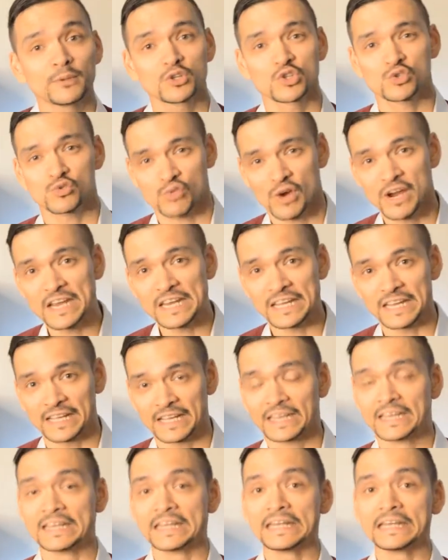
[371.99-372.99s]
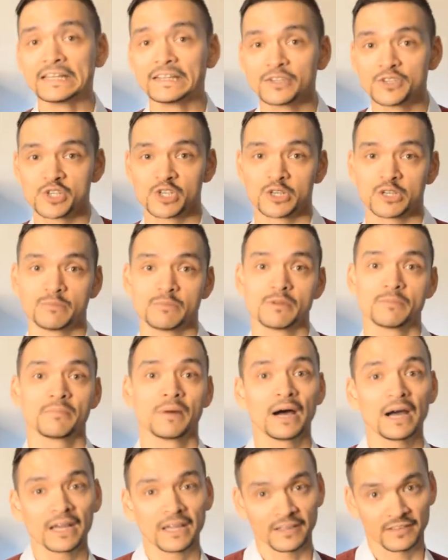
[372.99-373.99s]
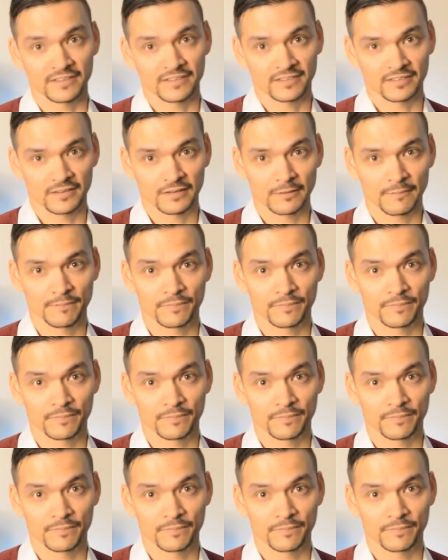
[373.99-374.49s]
trading in illegitimate markets.